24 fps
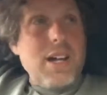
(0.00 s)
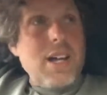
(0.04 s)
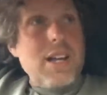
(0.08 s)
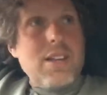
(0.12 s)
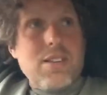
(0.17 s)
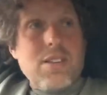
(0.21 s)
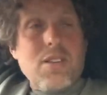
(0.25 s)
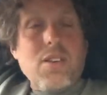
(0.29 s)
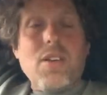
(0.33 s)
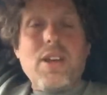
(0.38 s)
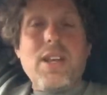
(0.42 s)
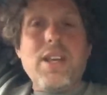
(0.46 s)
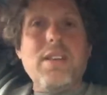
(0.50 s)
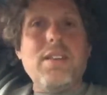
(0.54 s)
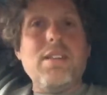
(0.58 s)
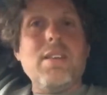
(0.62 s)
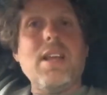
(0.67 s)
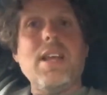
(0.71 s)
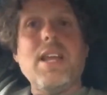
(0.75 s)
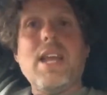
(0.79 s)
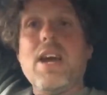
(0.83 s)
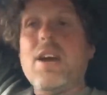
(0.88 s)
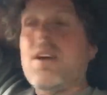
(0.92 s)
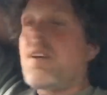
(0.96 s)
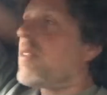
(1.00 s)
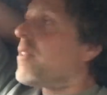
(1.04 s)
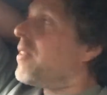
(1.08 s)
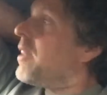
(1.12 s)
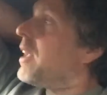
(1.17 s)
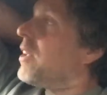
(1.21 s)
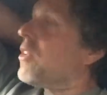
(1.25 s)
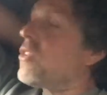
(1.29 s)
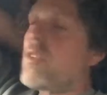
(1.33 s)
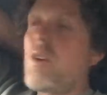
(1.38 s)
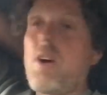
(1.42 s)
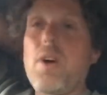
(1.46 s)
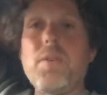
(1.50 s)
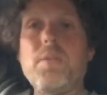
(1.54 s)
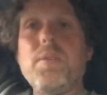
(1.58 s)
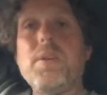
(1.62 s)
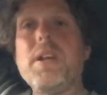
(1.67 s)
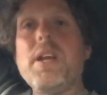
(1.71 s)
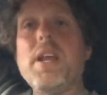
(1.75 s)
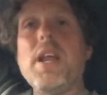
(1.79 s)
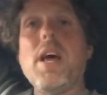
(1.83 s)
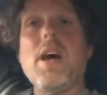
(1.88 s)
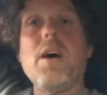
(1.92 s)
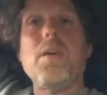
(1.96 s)
It's a lot easier now because things are
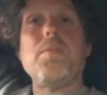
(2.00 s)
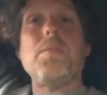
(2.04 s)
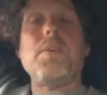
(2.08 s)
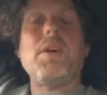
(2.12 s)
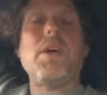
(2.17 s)
opening up.